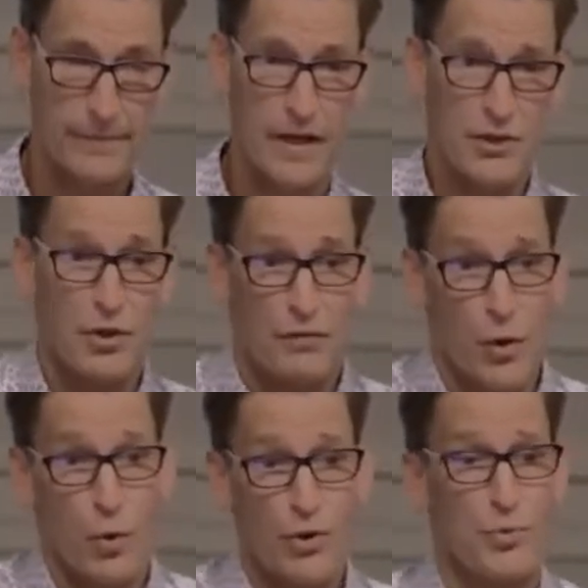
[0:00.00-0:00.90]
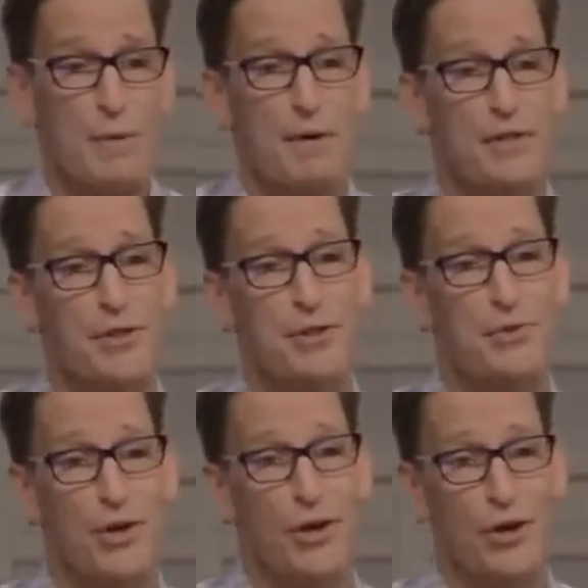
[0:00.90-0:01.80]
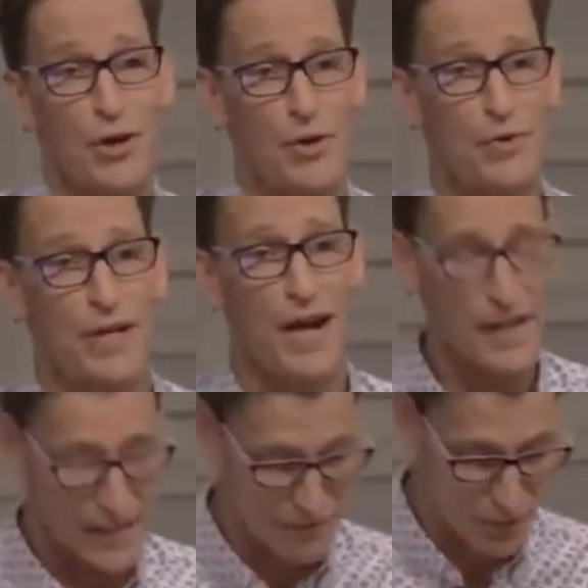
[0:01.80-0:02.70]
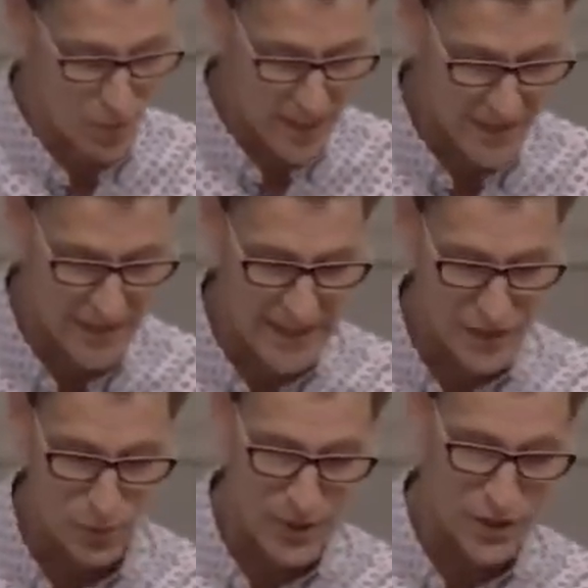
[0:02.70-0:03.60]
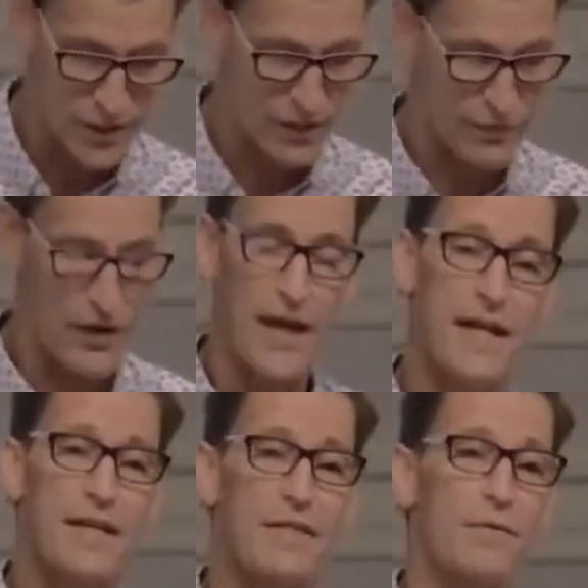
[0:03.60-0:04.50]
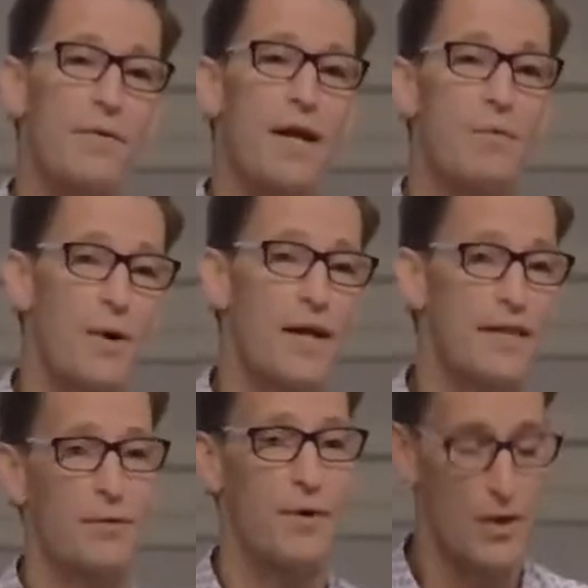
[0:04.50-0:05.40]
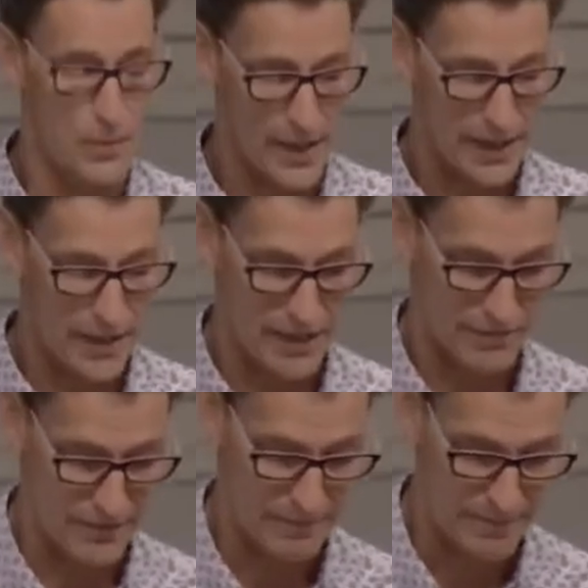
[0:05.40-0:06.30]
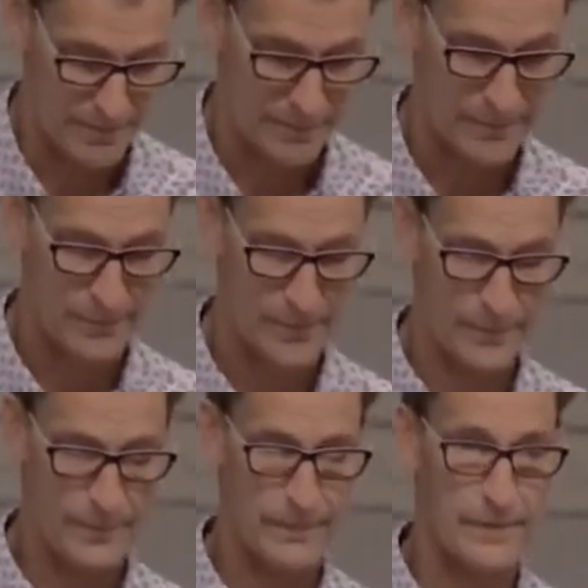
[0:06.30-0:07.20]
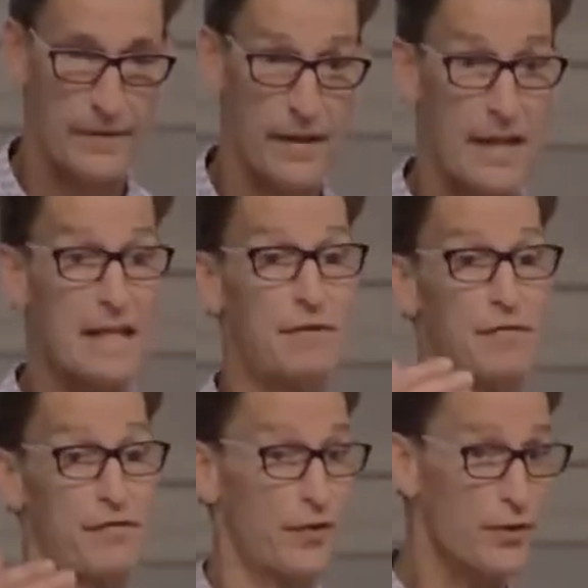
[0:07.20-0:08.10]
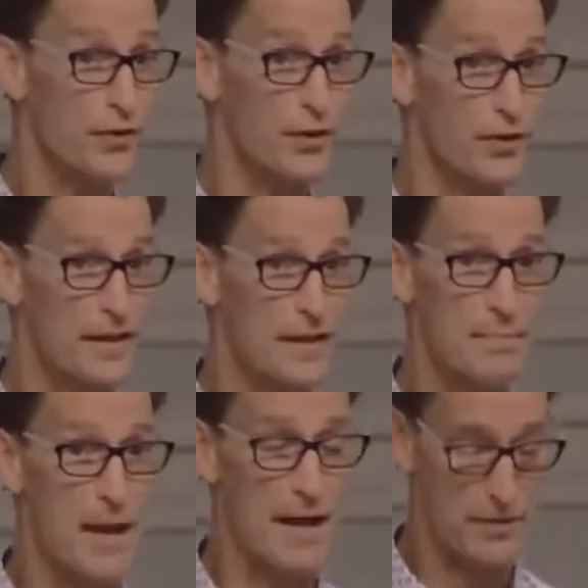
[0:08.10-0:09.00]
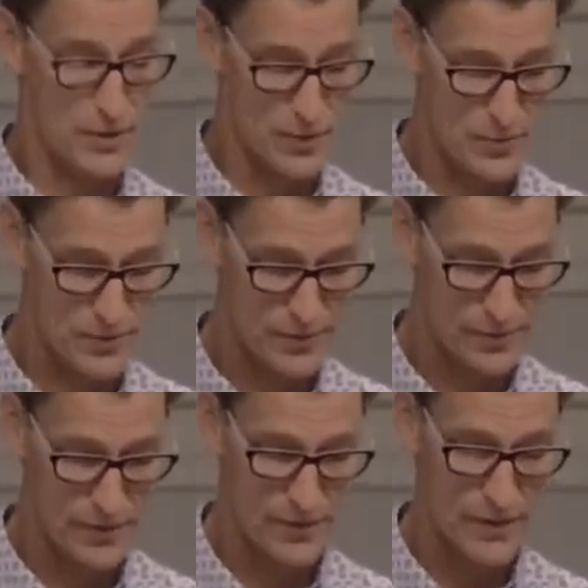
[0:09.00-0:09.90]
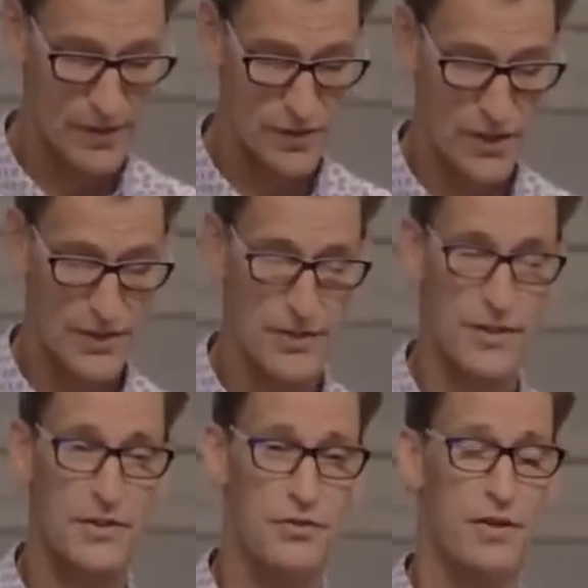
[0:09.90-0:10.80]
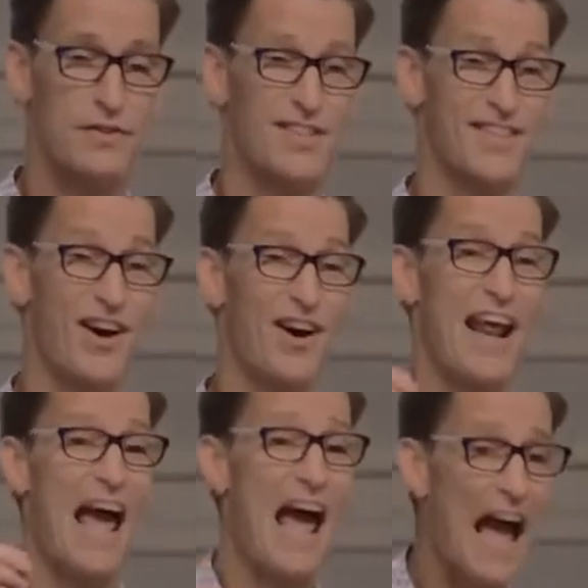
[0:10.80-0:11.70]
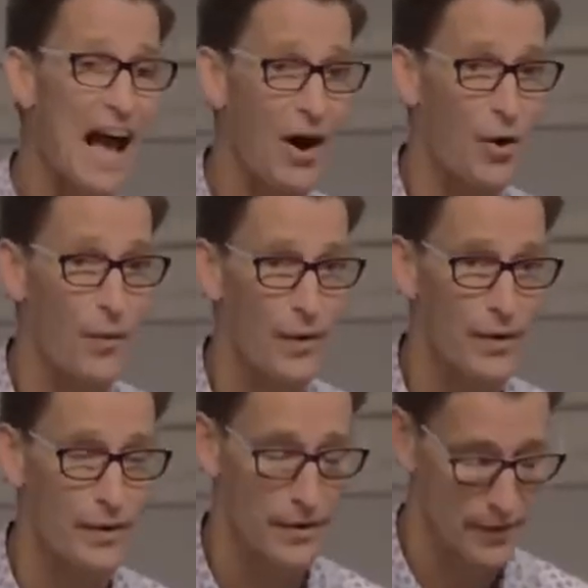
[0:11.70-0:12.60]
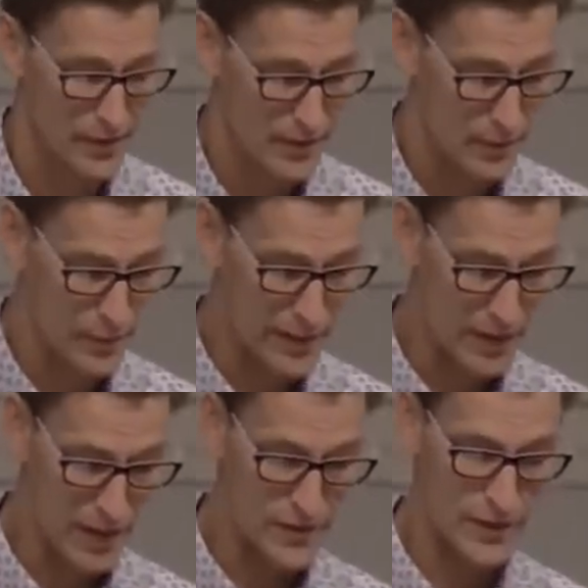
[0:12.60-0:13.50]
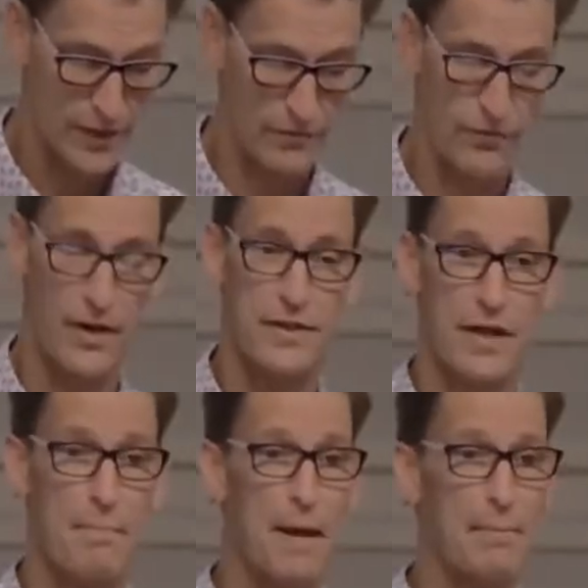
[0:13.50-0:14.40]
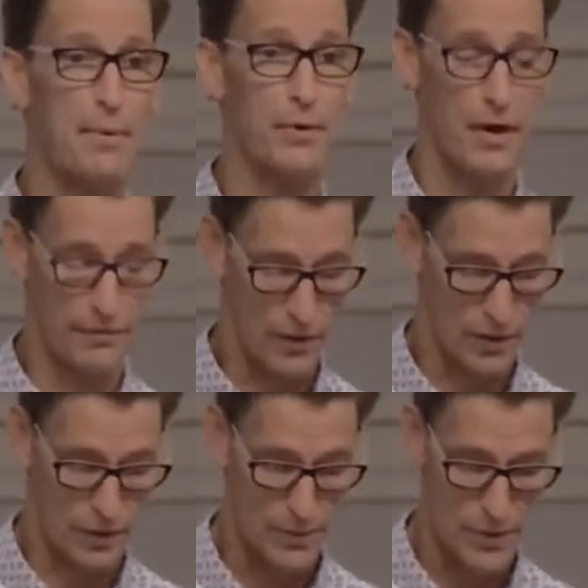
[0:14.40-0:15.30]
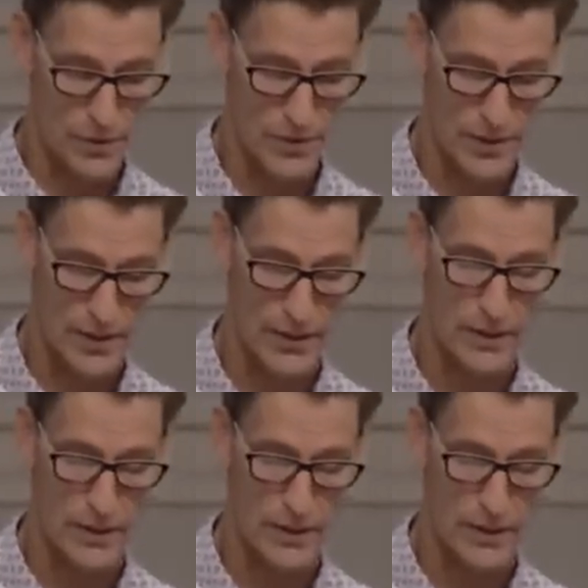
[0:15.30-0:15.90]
So, of course, we must use our own God given wits and intuition to find the right way and the wrong way in life. Even further in Matthew, Jesus instructs us on how we ought to confront a member of our community